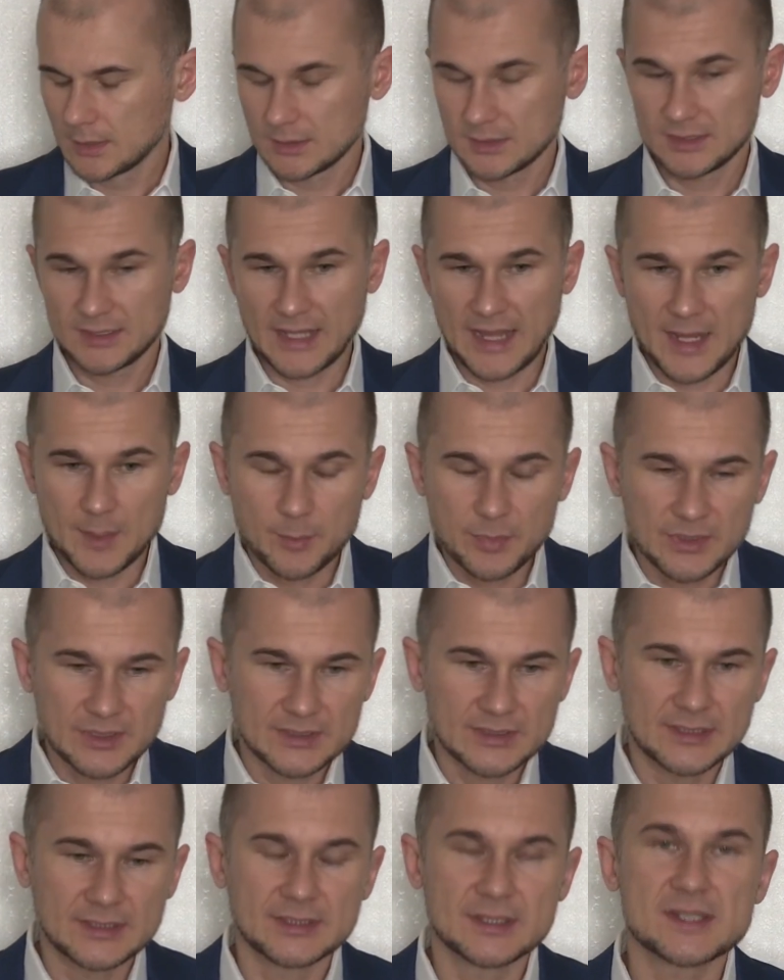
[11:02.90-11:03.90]
type
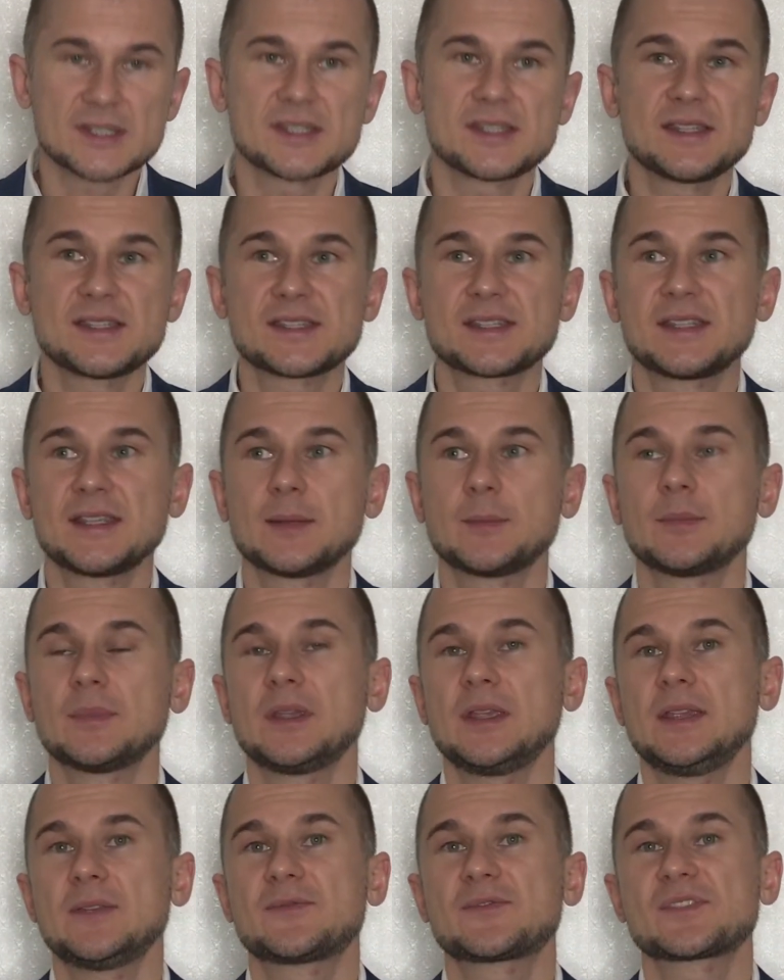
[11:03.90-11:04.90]
in the system
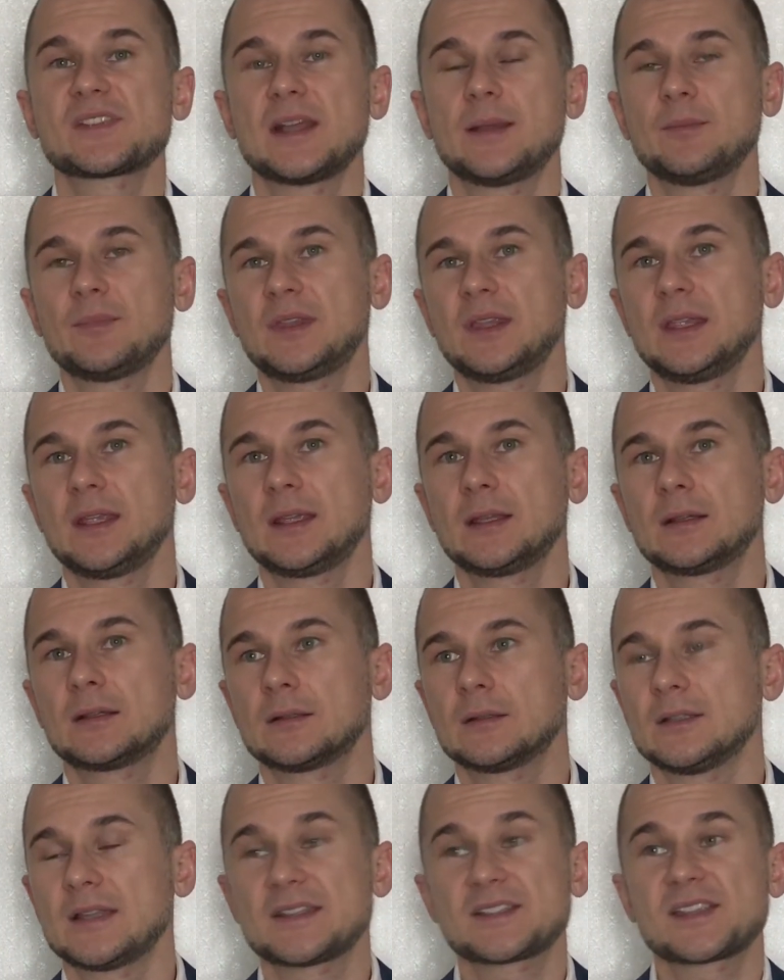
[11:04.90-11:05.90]
if something,
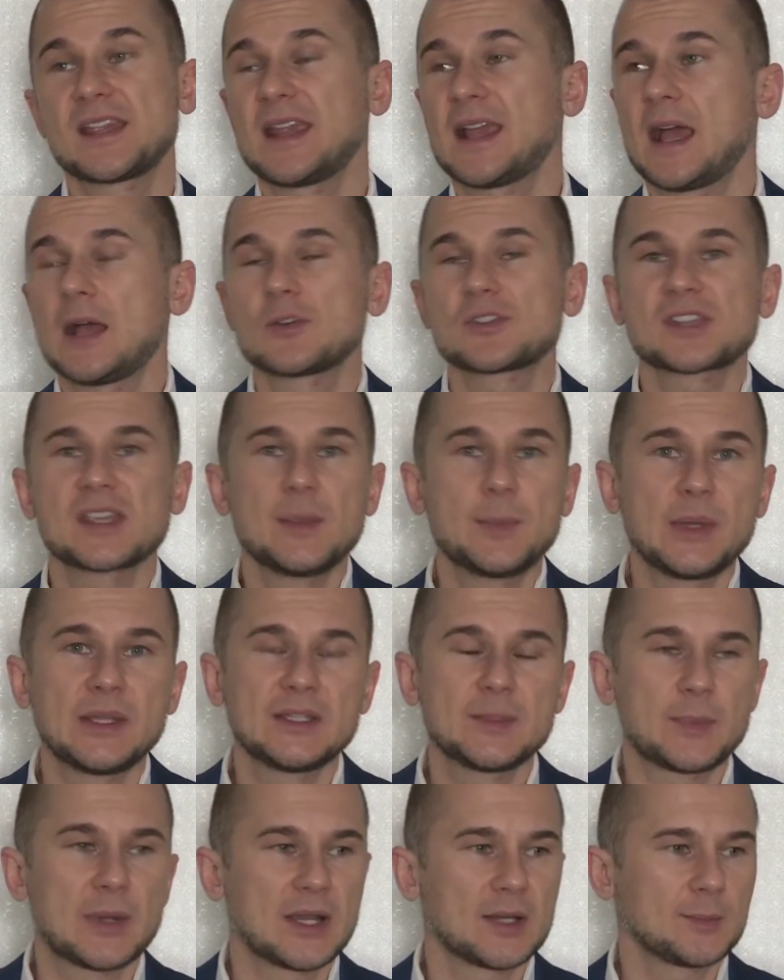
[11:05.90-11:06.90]
let's say housekeeping
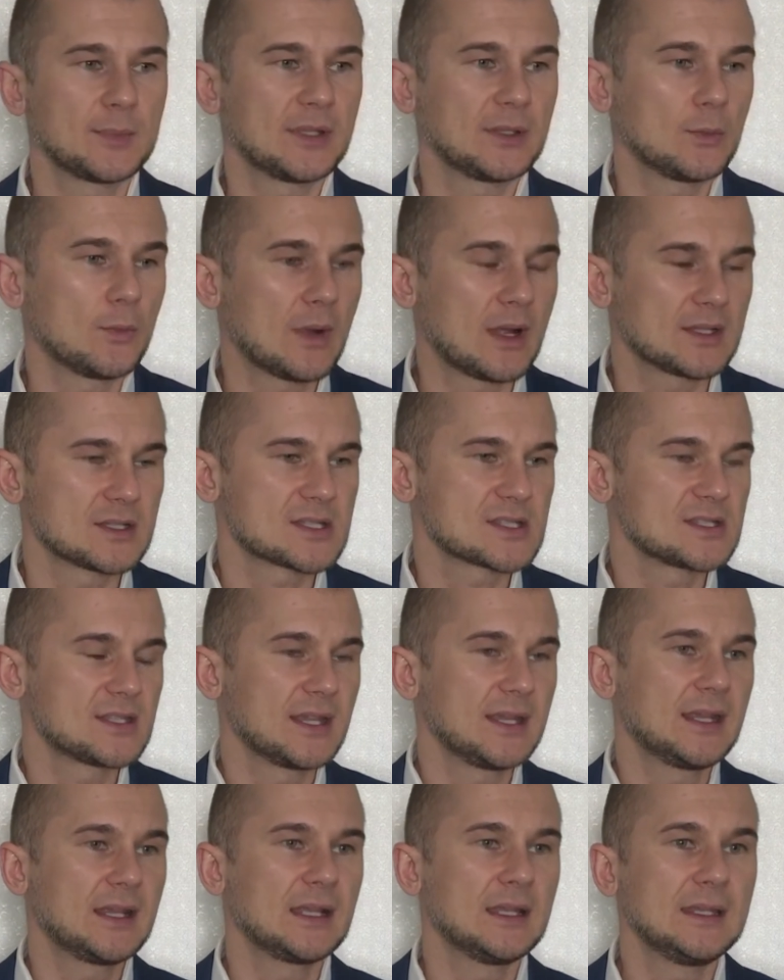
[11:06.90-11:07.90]
department, once
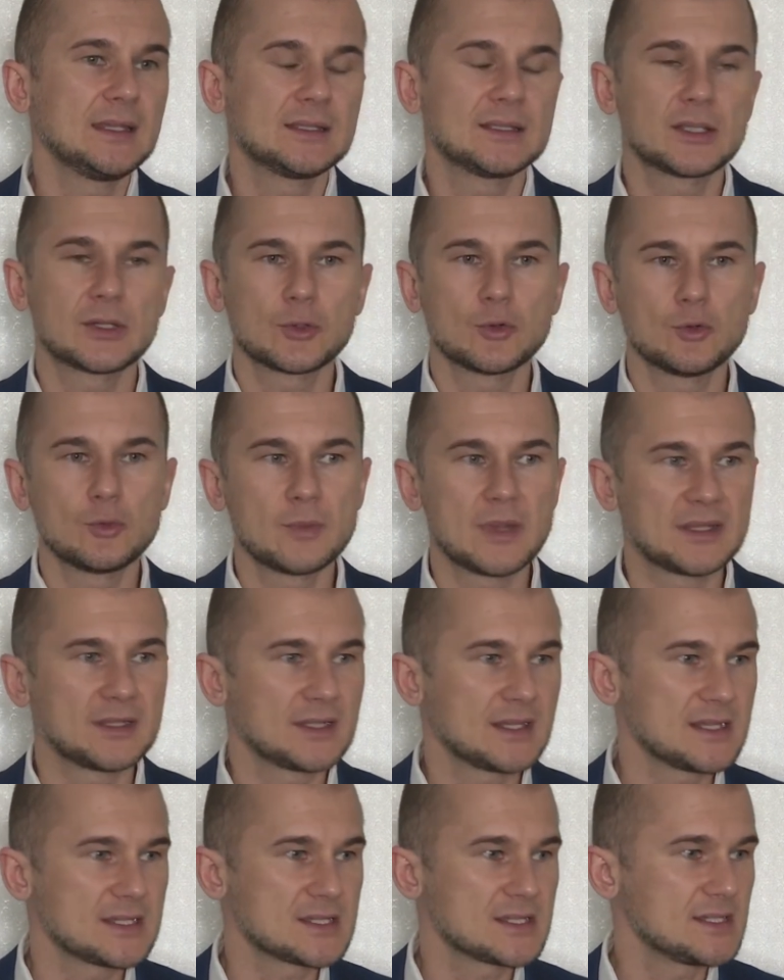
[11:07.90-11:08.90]
they clean the room and
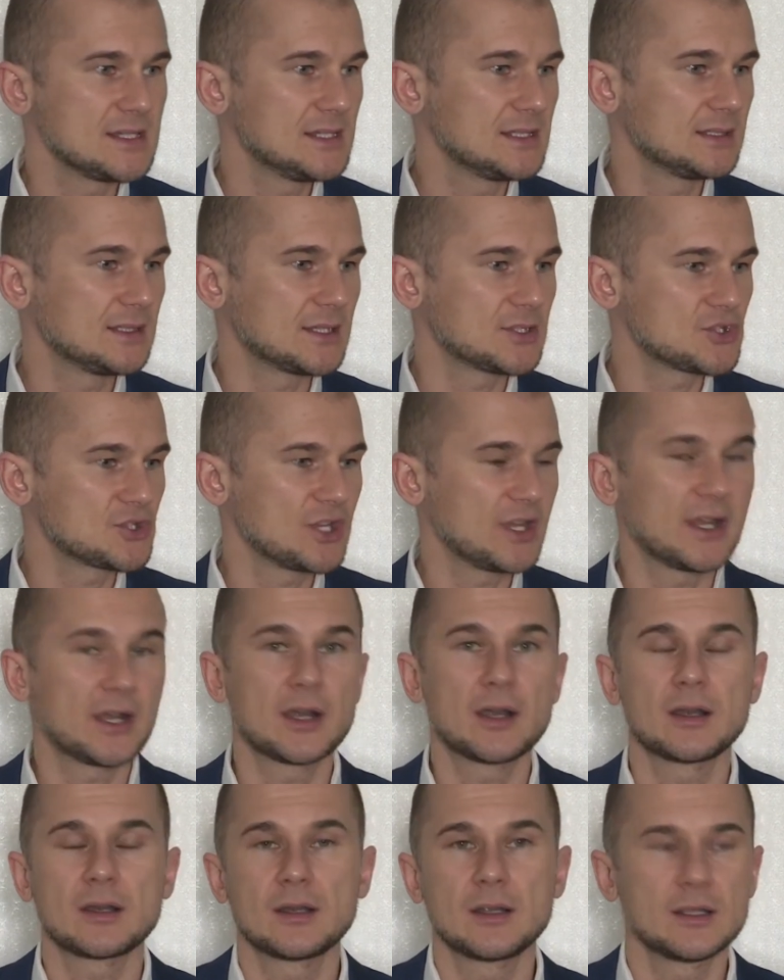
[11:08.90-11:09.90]
they see the
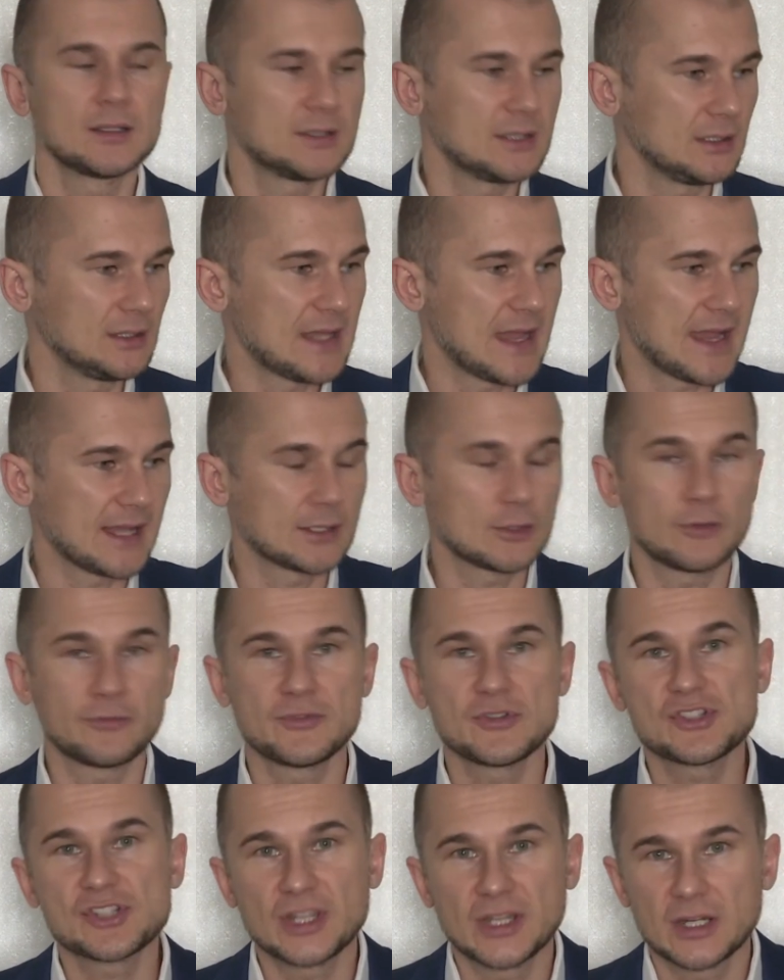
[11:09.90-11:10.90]
chair, the leg of a
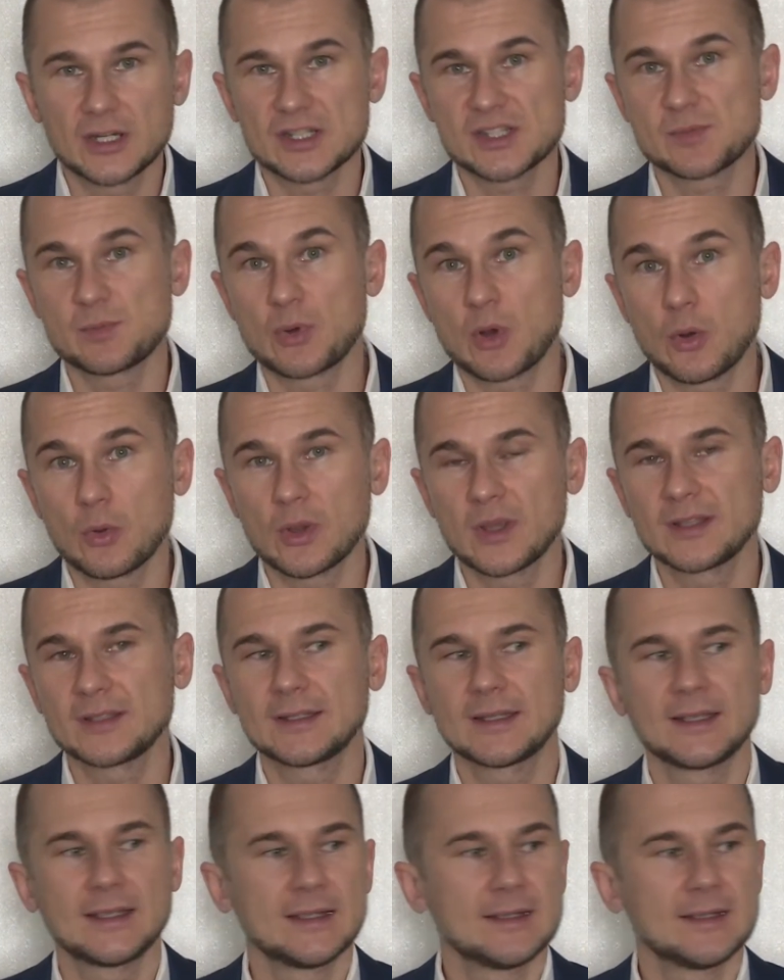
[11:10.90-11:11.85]
chair is broken,